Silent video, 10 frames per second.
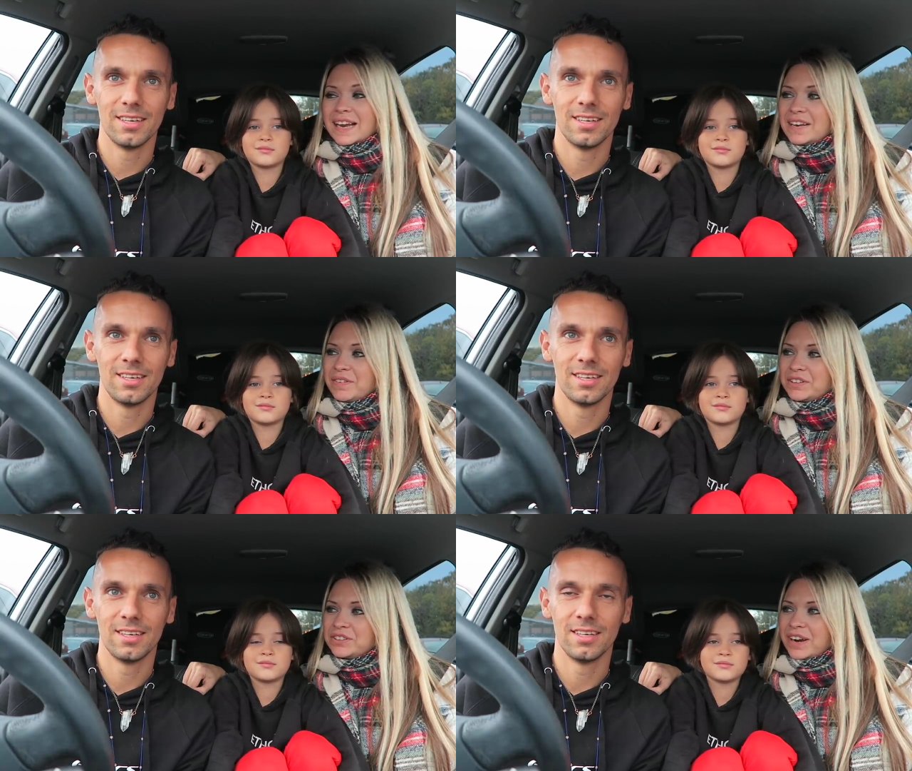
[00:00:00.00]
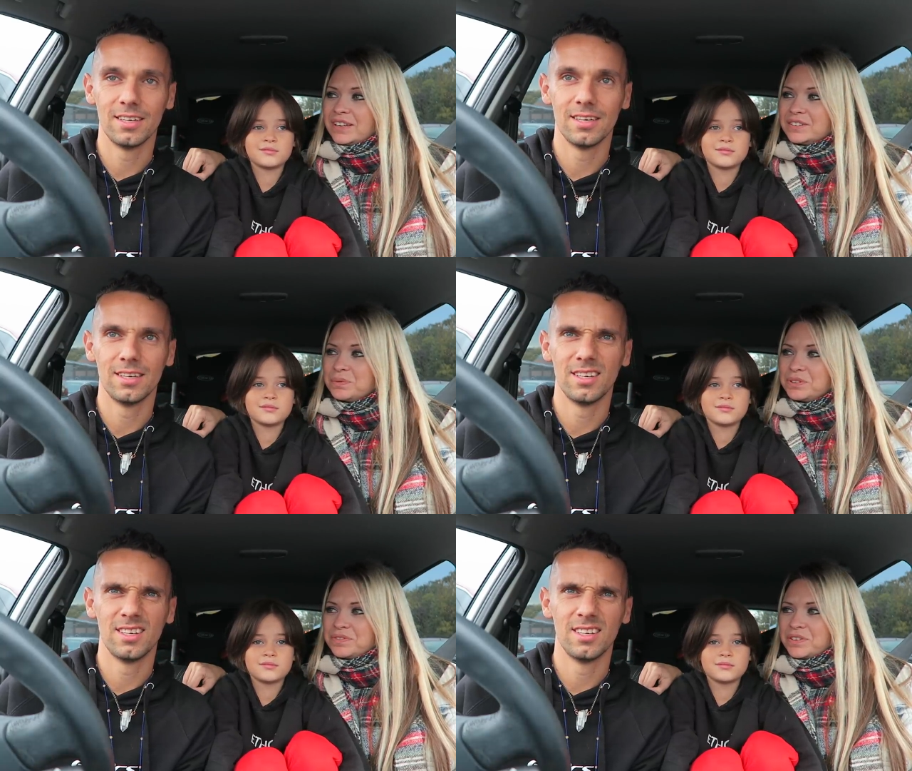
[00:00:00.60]
Speaker 1: they live underground.
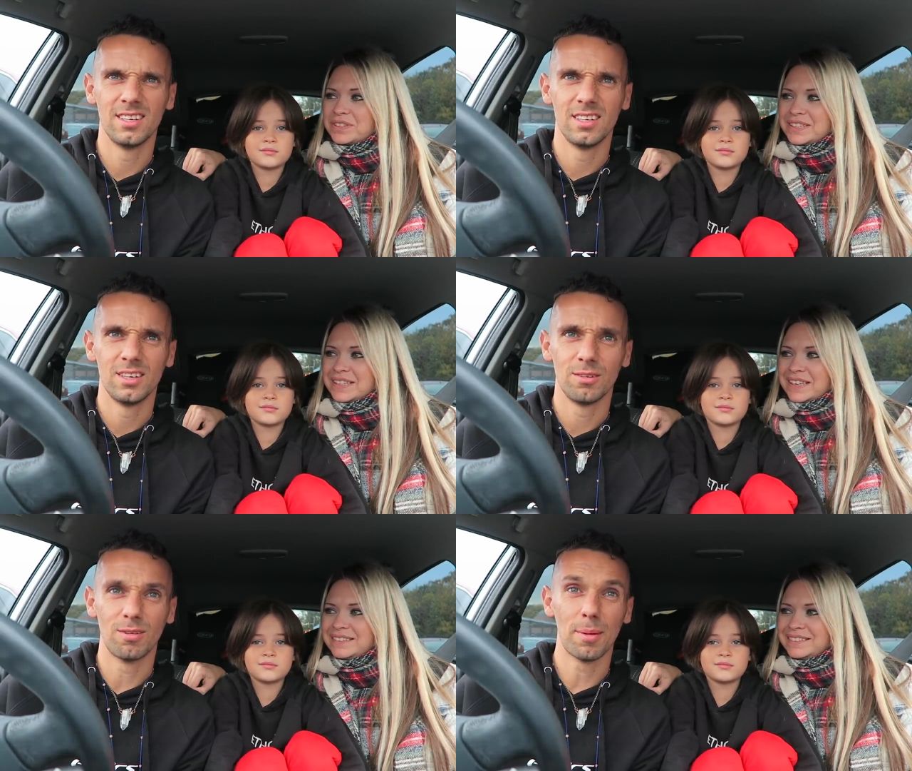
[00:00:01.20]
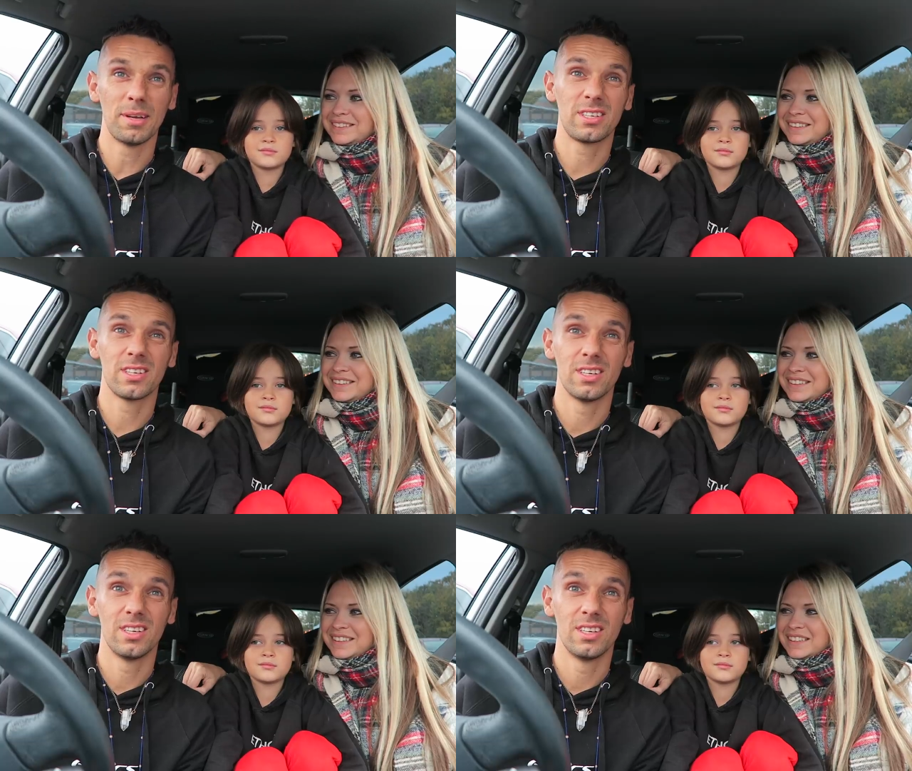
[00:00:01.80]
What do foxes eat?
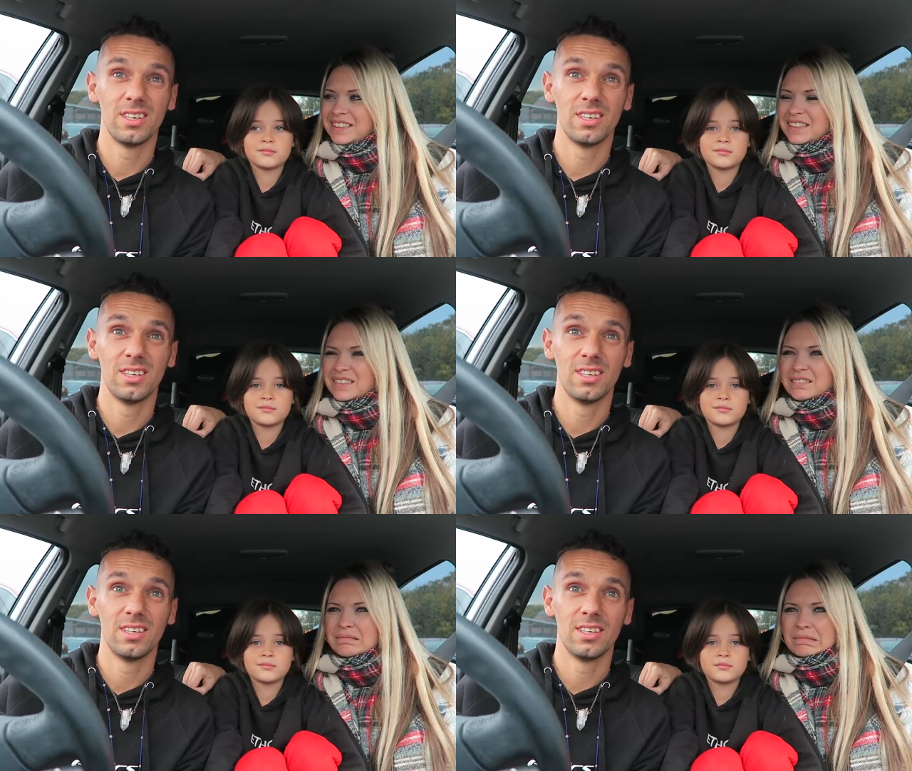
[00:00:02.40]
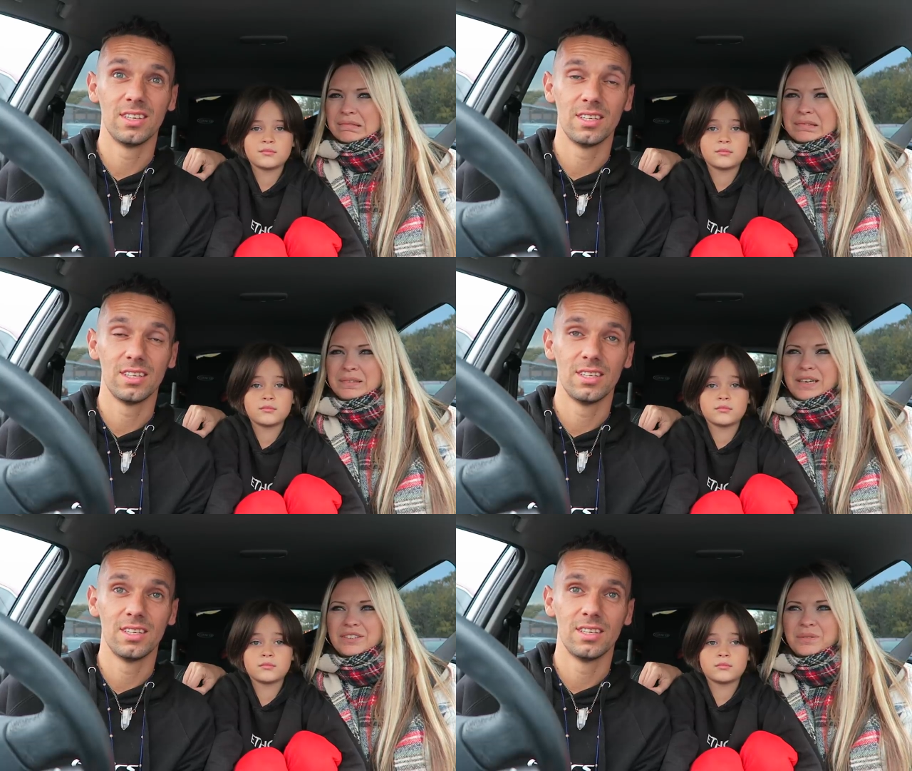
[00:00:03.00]
Speaker 2: Rabbits. Oh
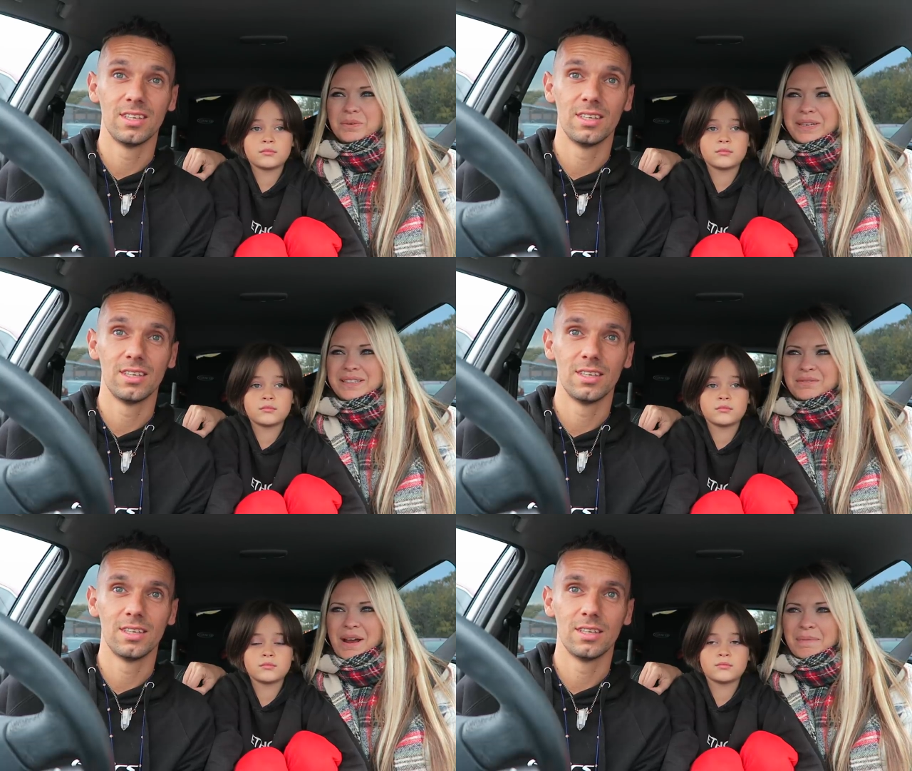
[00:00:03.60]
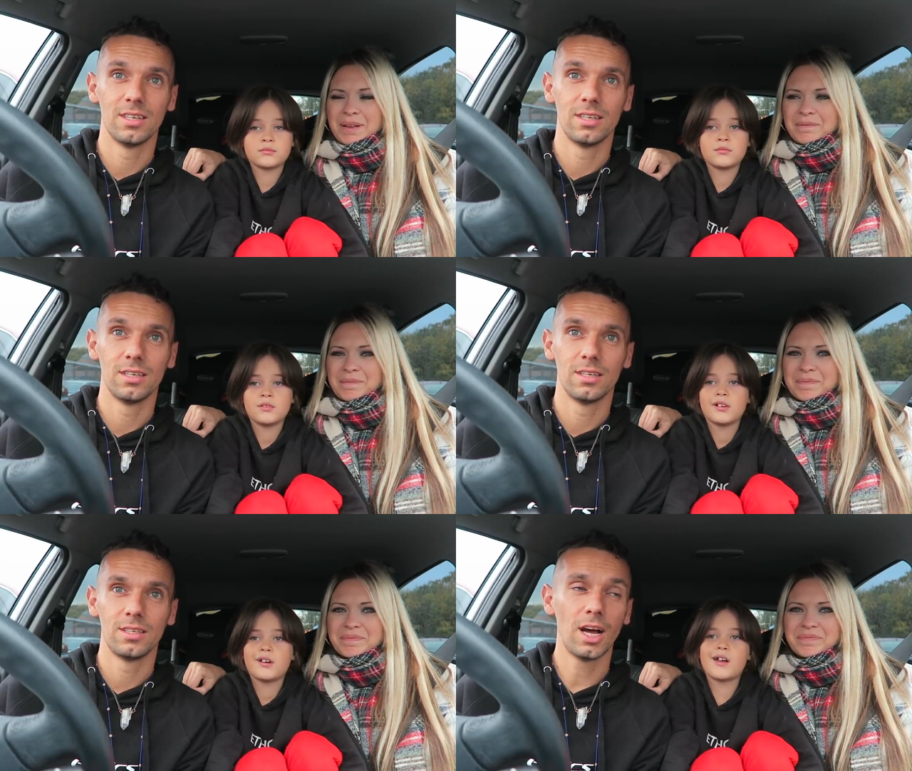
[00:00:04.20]
no, I don't want to eat a rabbit.
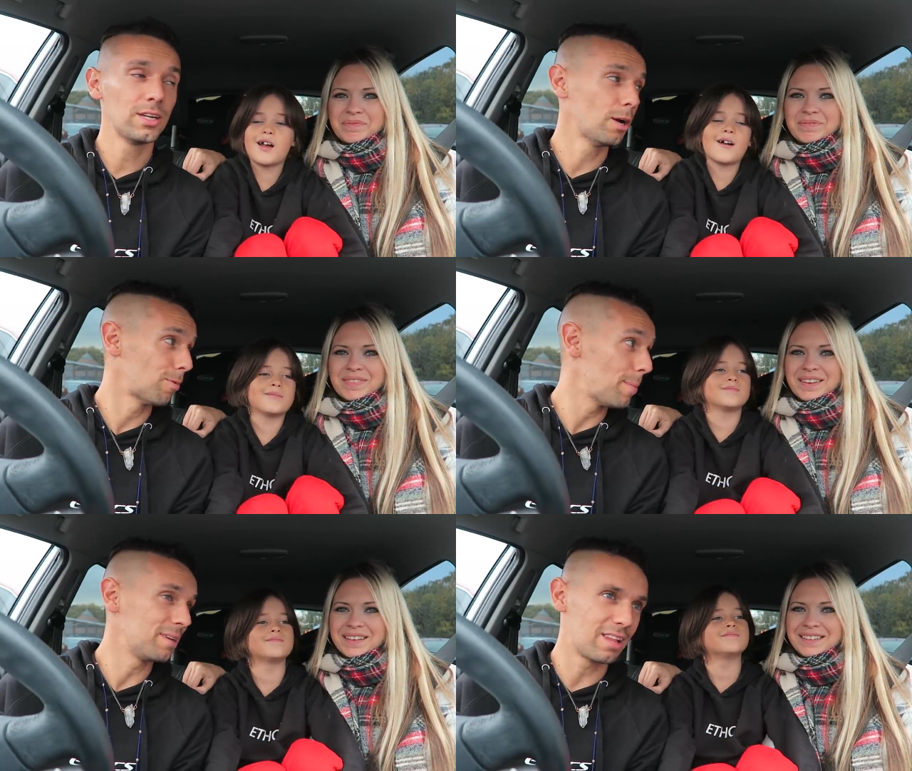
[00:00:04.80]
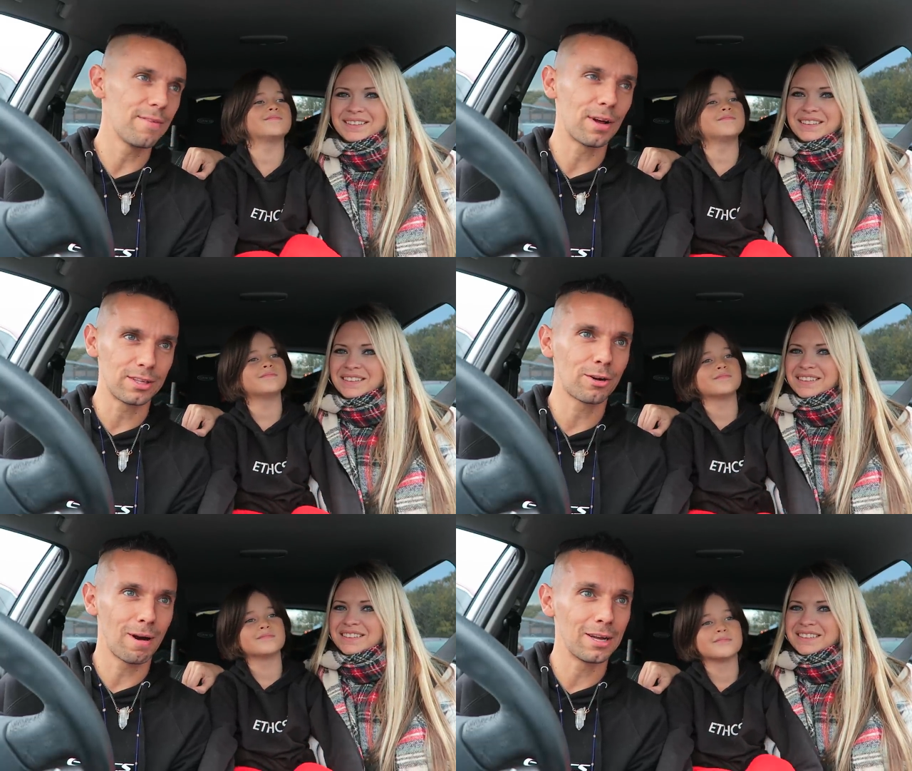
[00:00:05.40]
No, no, rabbits live
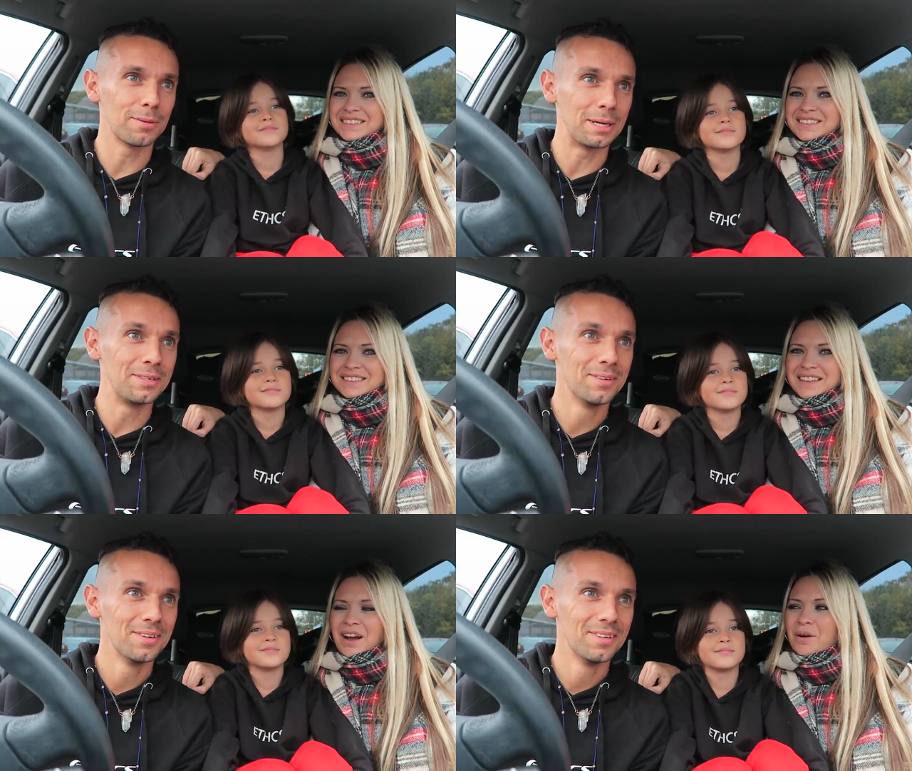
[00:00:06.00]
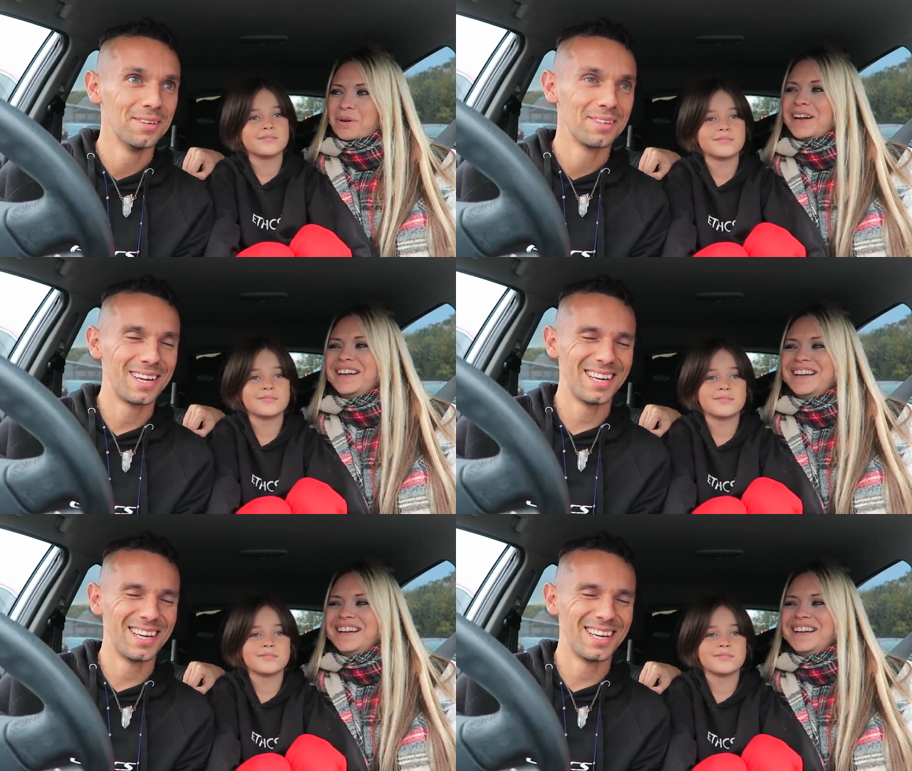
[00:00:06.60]
underground, I mean.
Speaker 1: Oh.